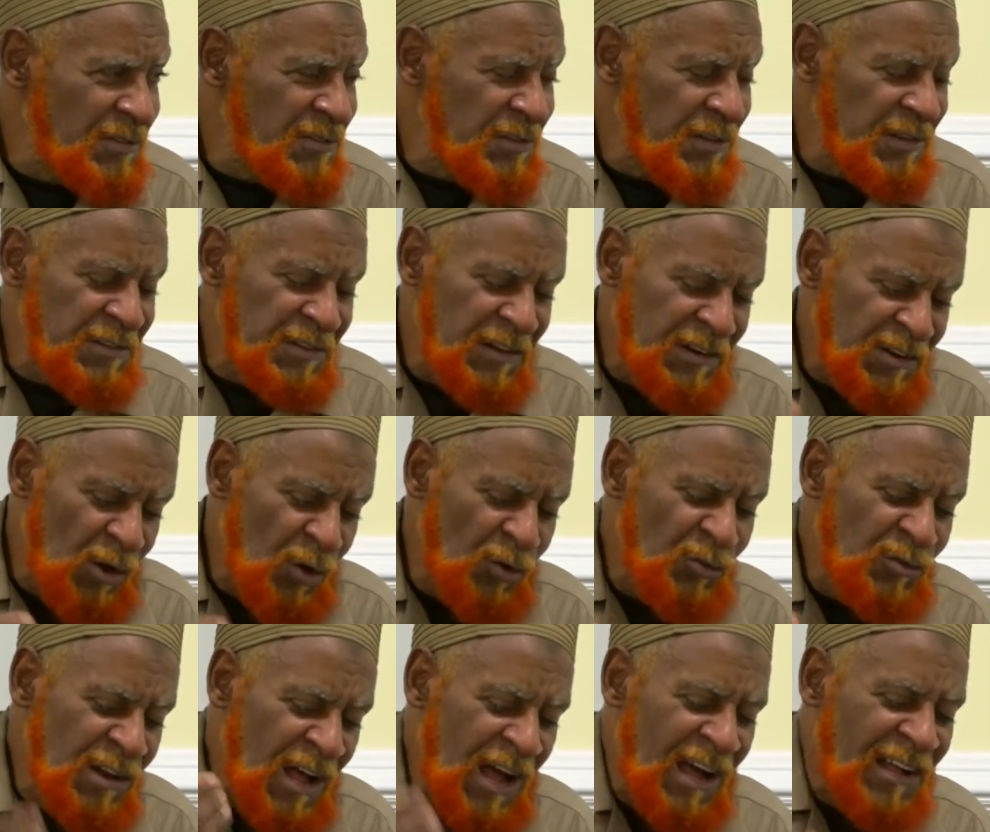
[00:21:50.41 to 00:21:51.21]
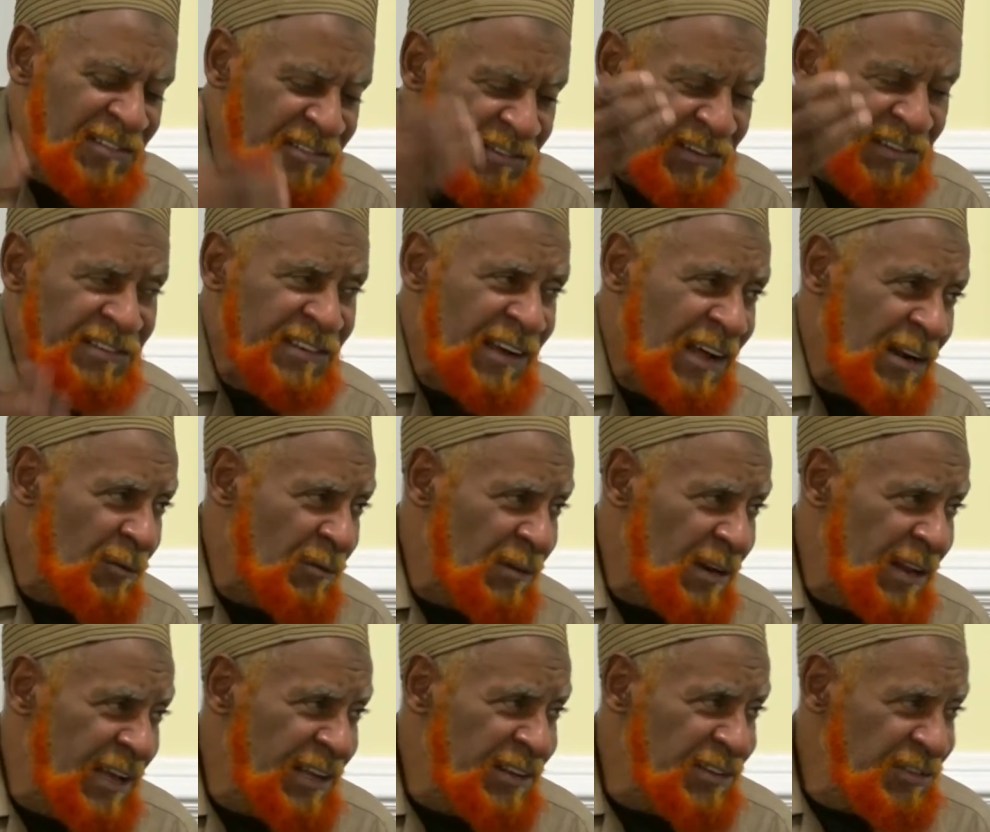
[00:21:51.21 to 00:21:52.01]
It's a no nonsense kind of
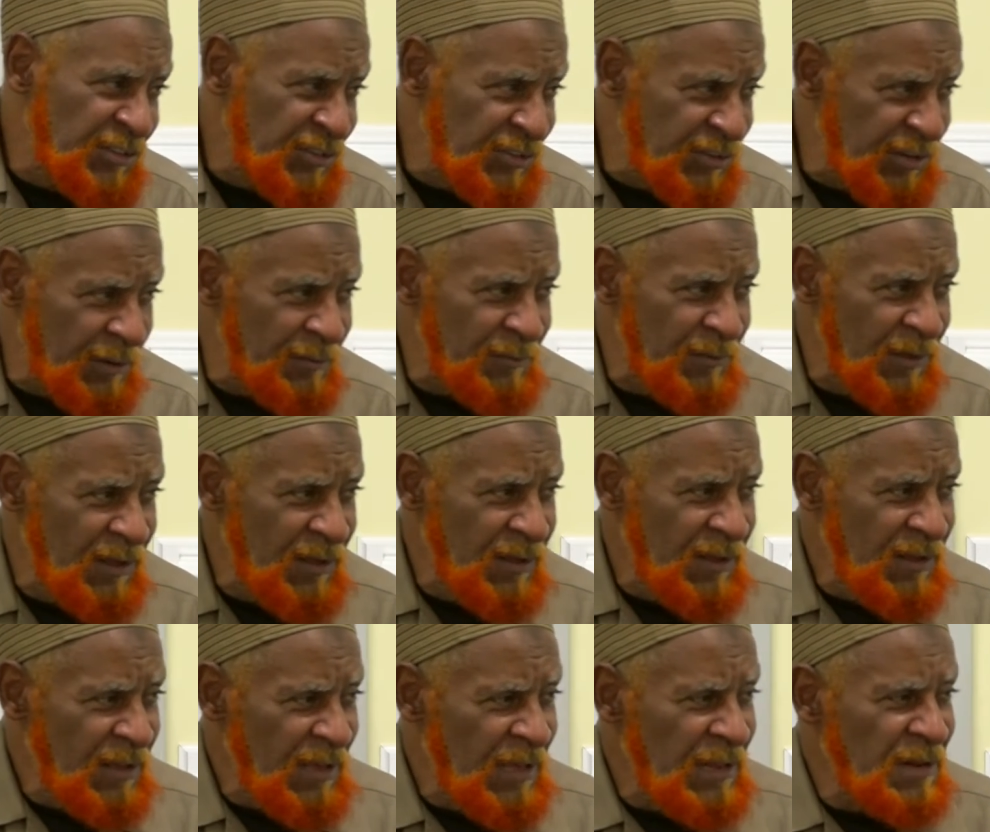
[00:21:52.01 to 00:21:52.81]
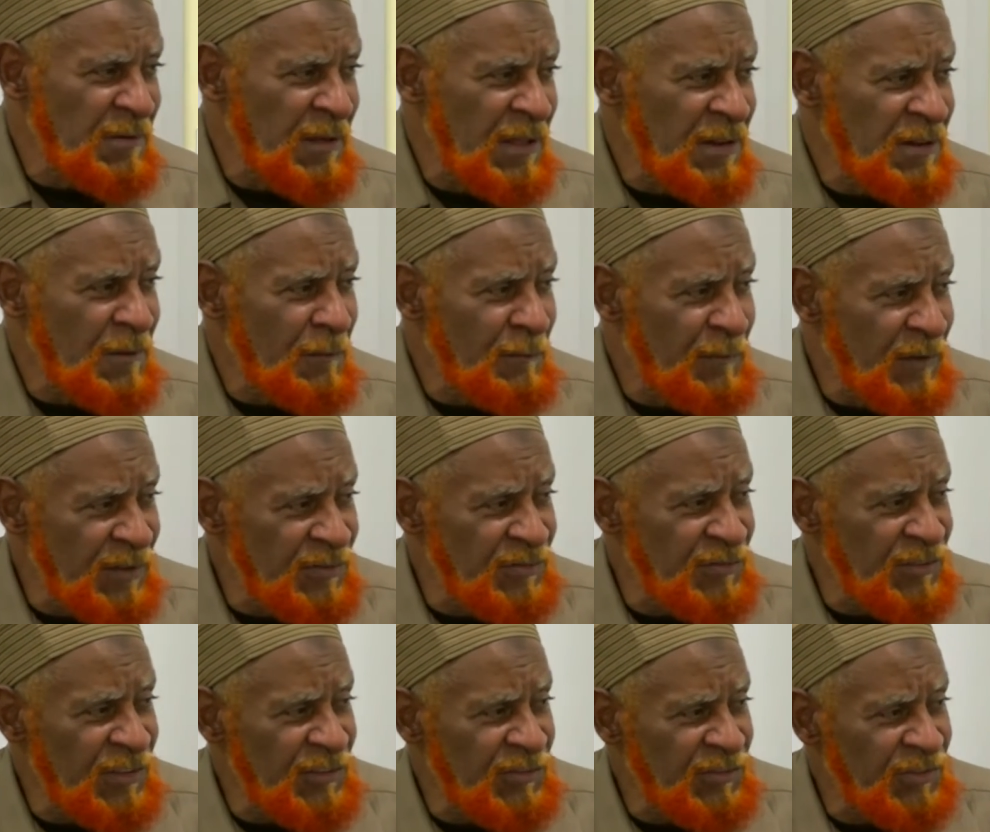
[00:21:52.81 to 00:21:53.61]
relationship in the
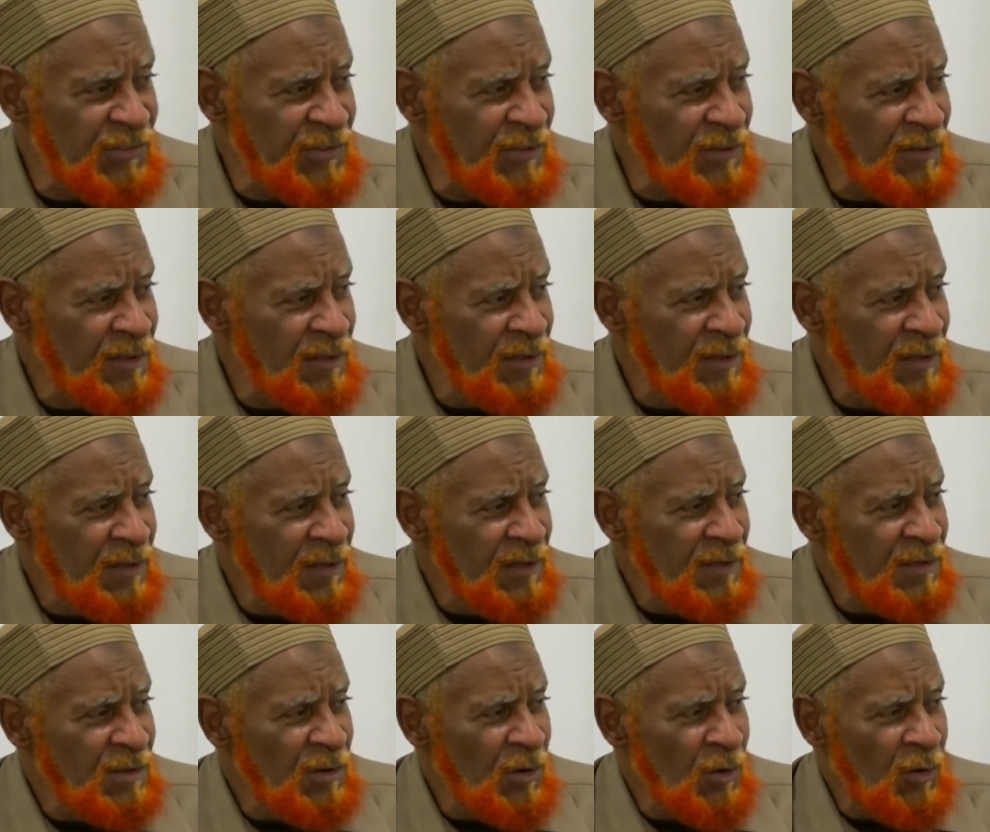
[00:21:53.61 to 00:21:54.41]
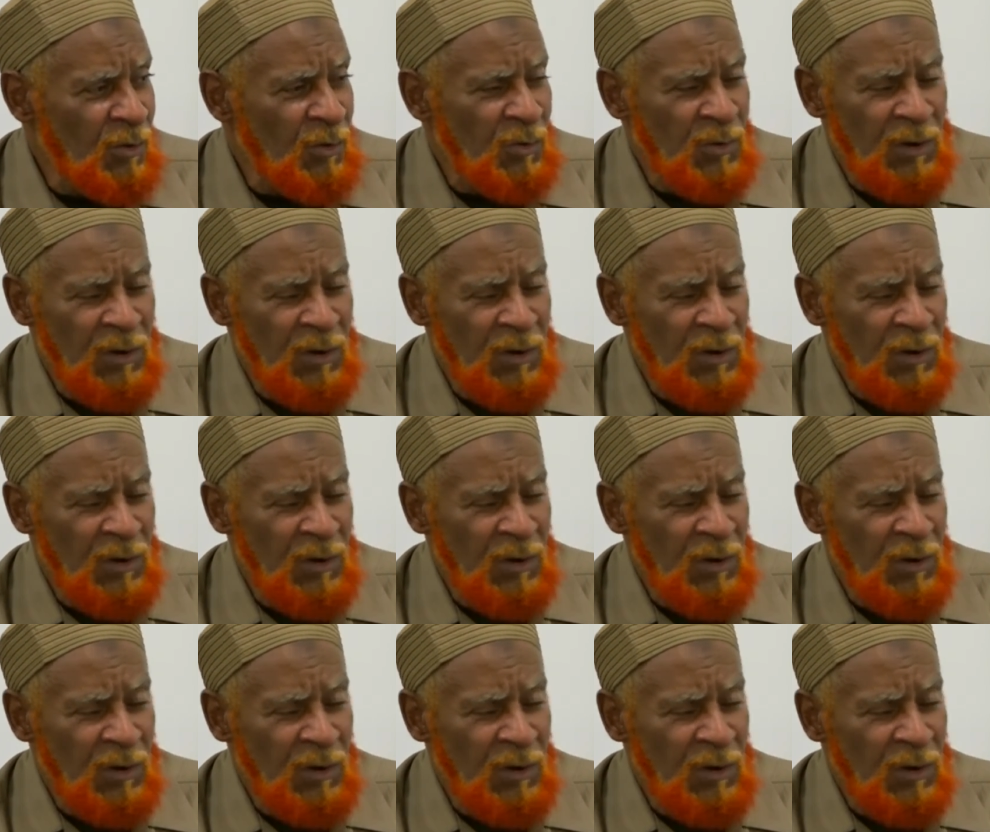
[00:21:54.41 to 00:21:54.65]
business, in